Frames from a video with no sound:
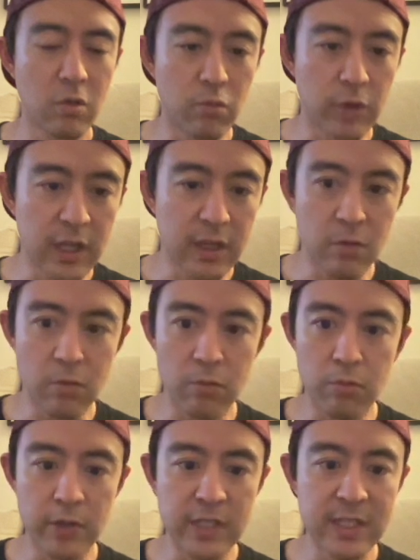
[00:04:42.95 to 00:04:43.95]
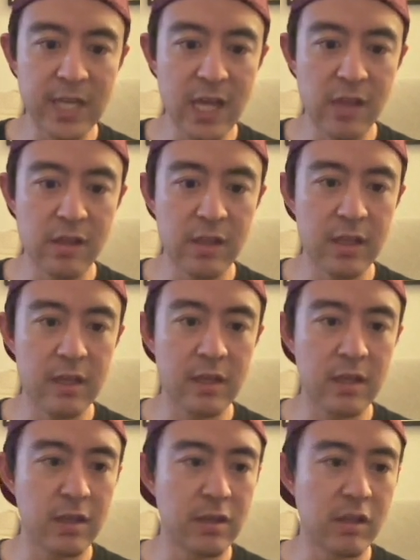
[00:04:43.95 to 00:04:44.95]
We tested
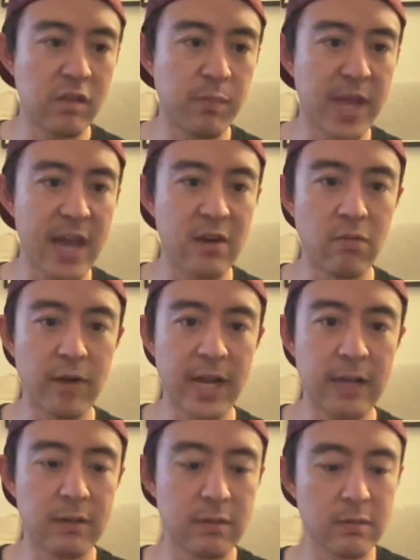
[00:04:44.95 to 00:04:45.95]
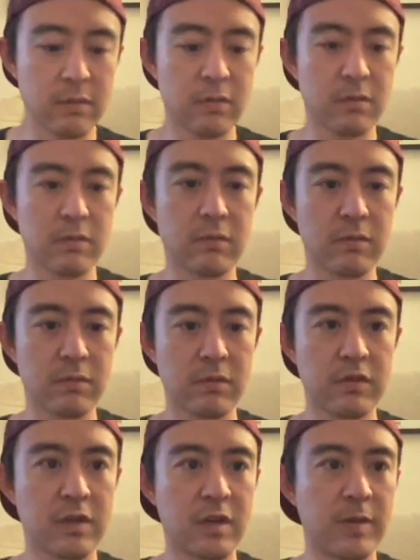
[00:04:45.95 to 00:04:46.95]
this band right,
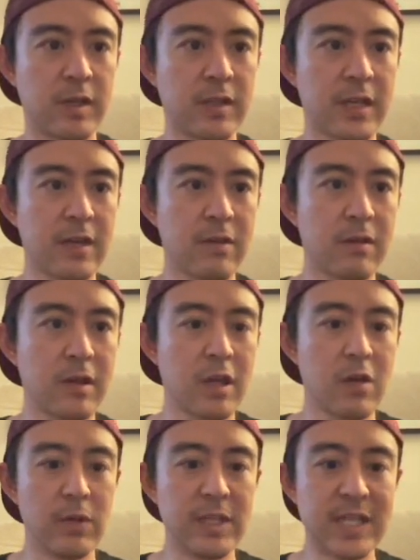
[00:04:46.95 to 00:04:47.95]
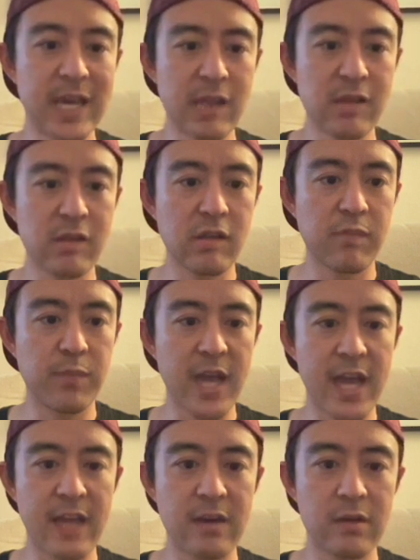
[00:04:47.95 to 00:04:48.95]
sorry about that. We tested this
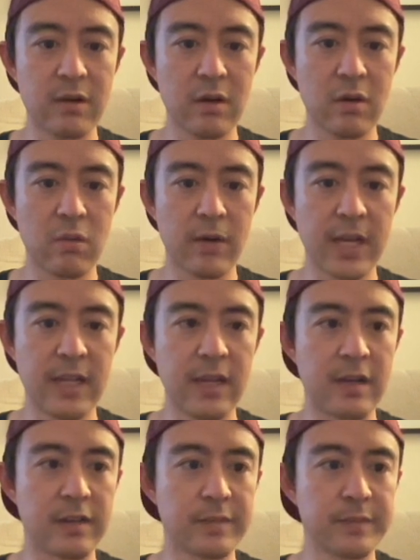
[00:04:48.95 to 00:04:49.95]
band right here.